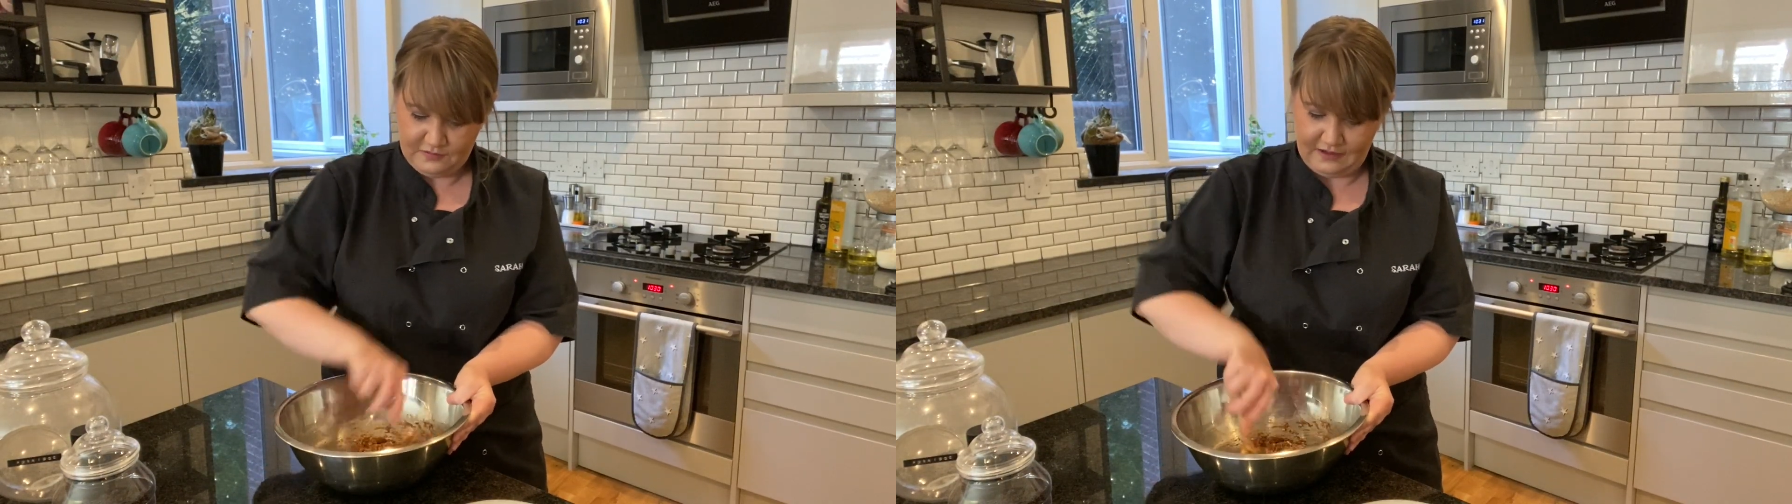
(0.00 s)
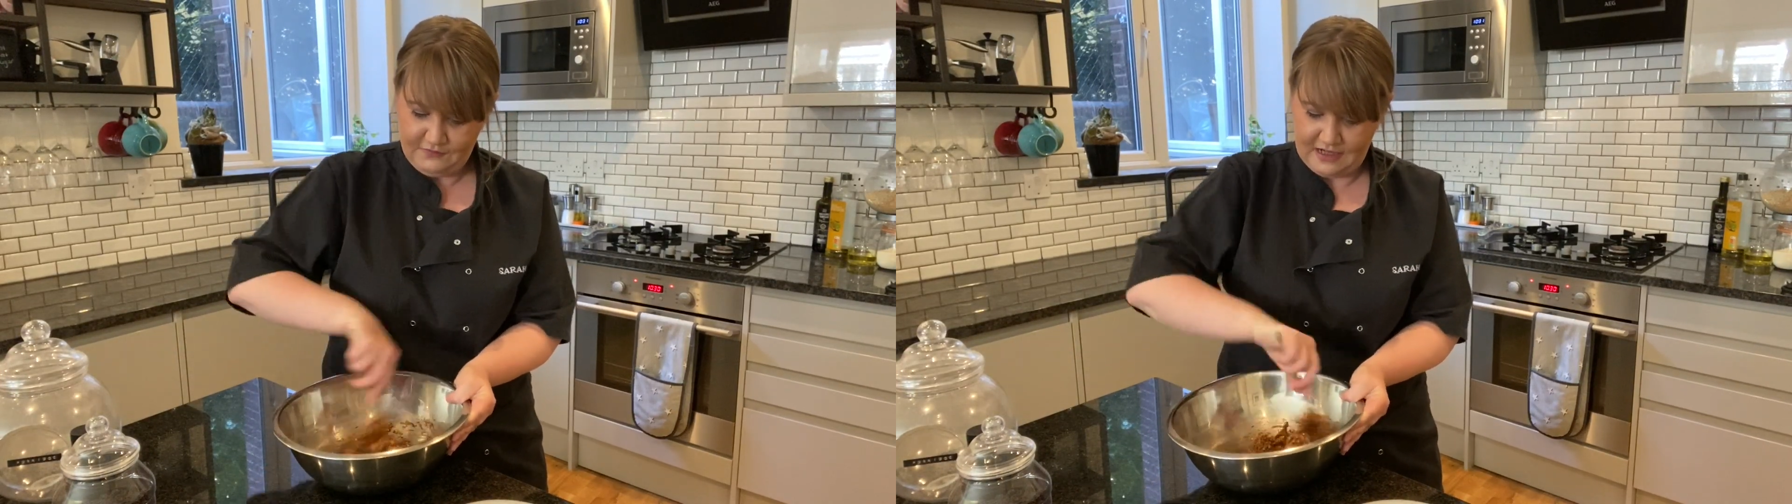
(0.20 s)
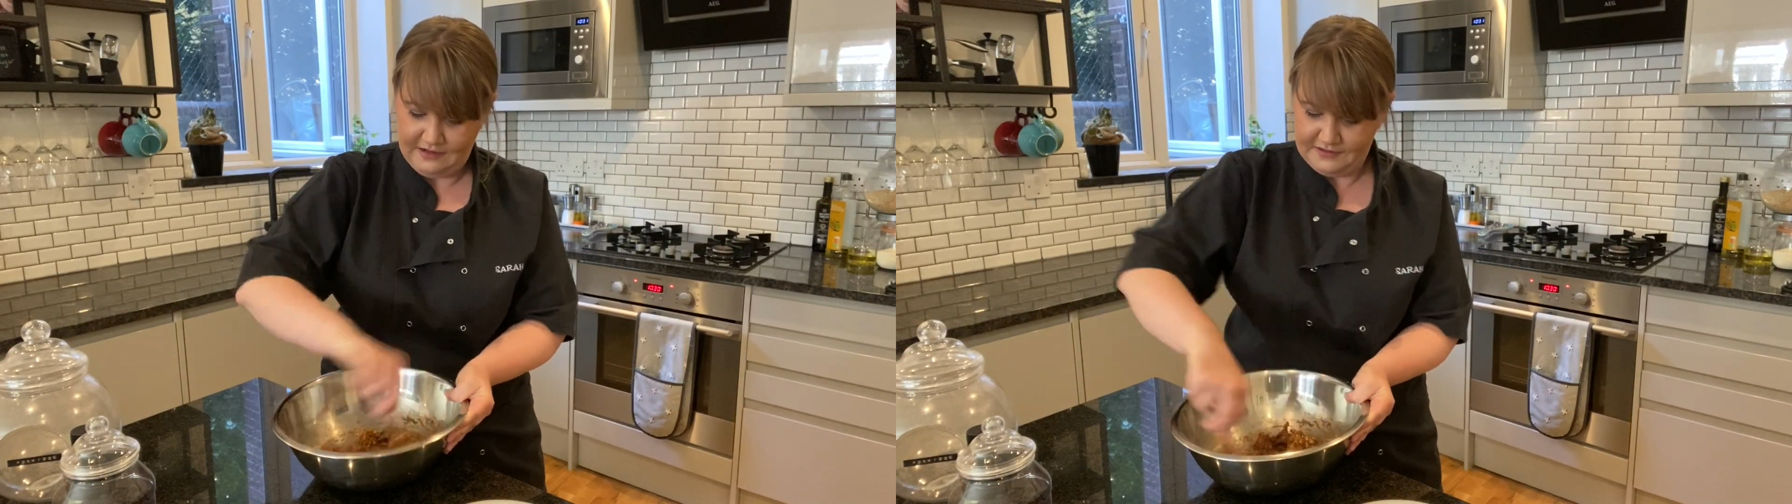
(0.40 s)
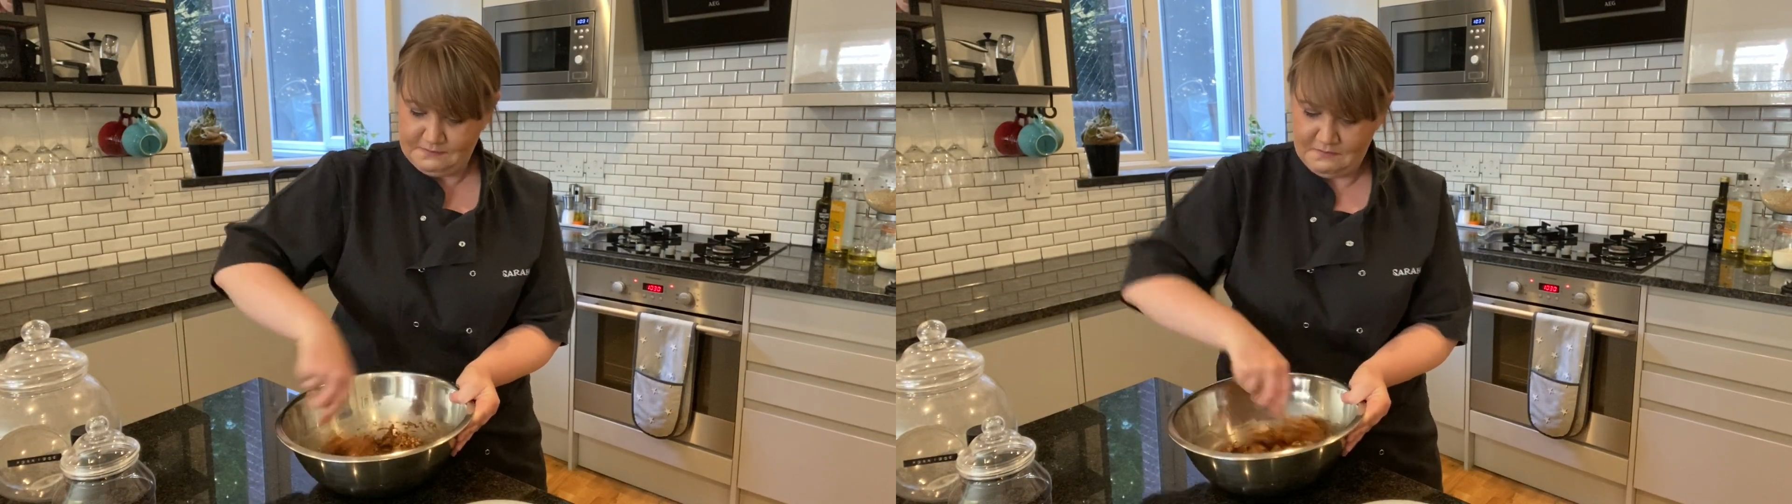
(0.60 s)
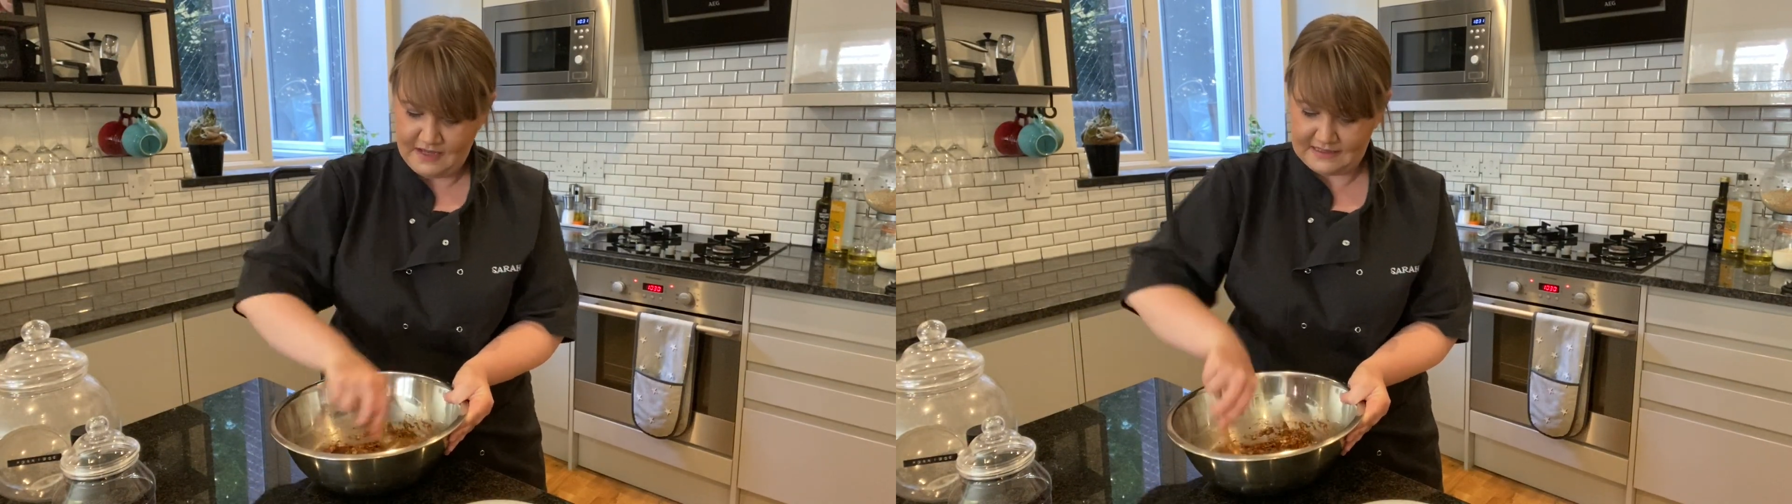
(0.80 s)
that vanilla is
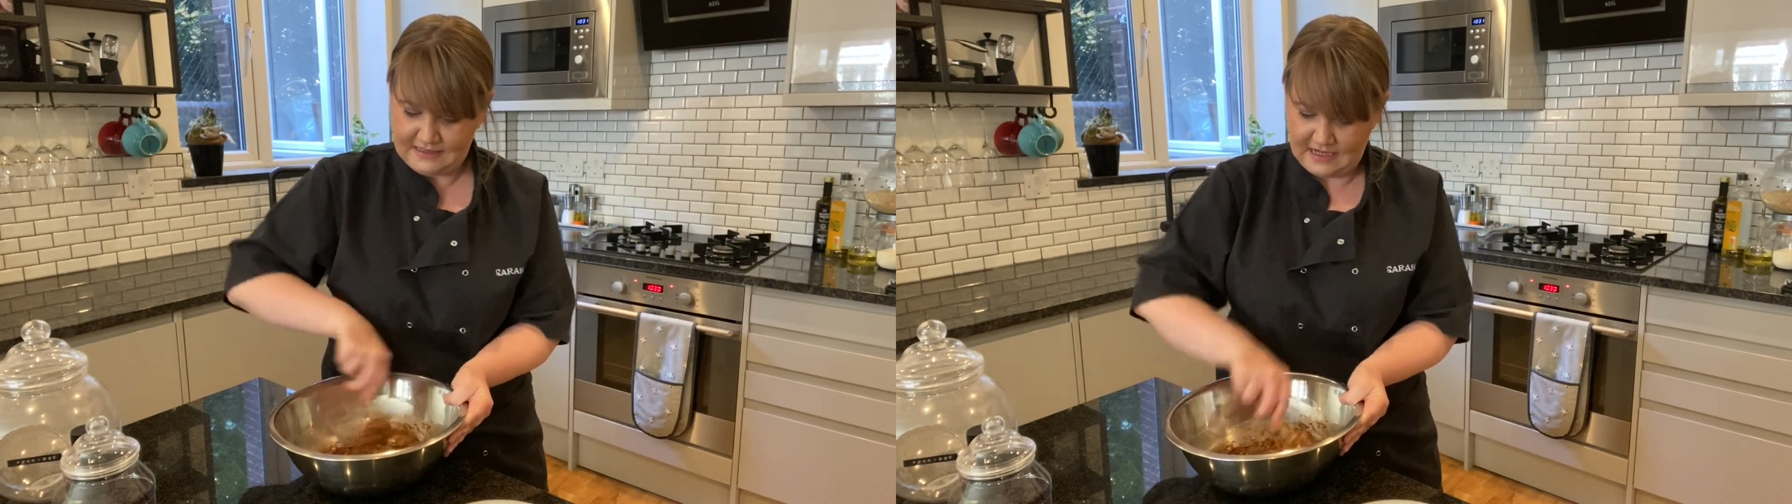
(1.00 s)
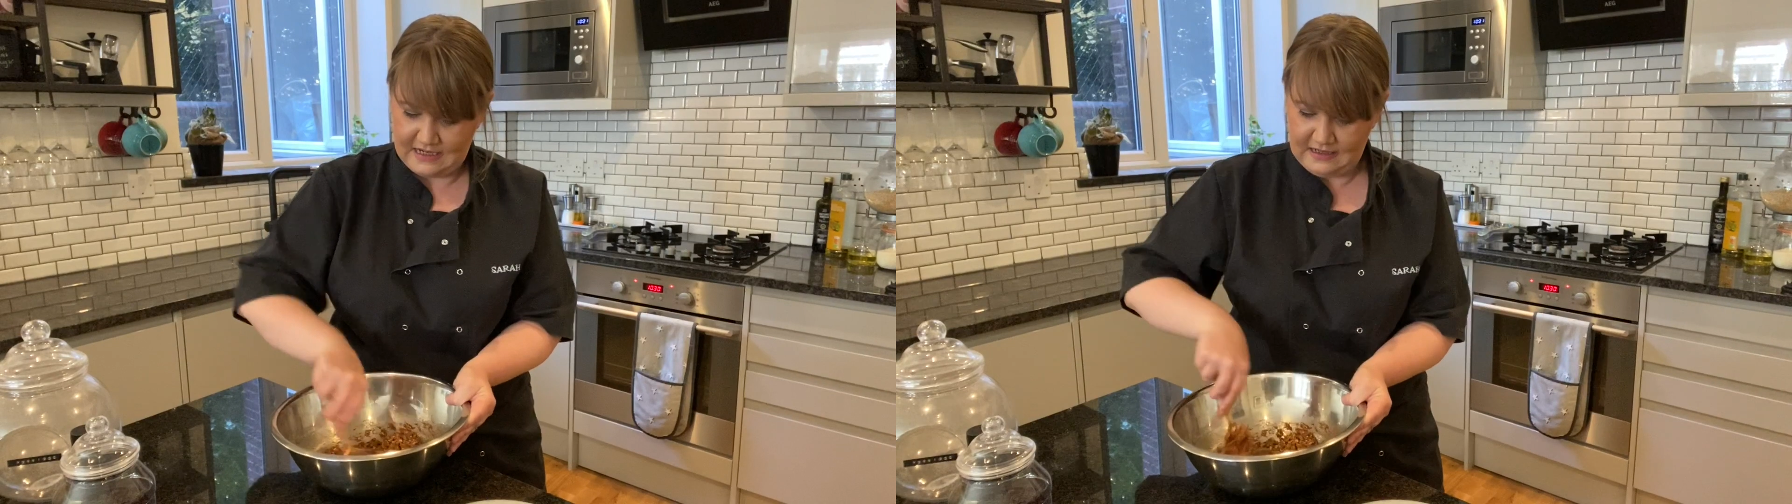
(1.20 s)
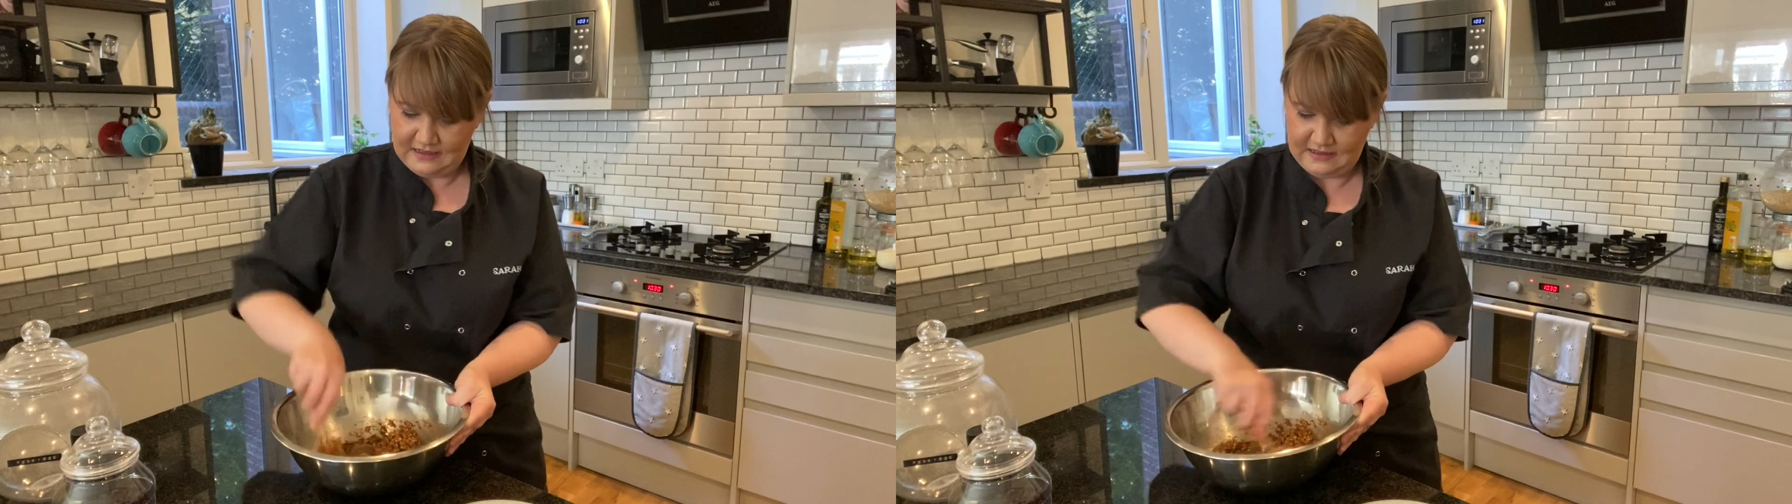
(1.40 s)
mixed in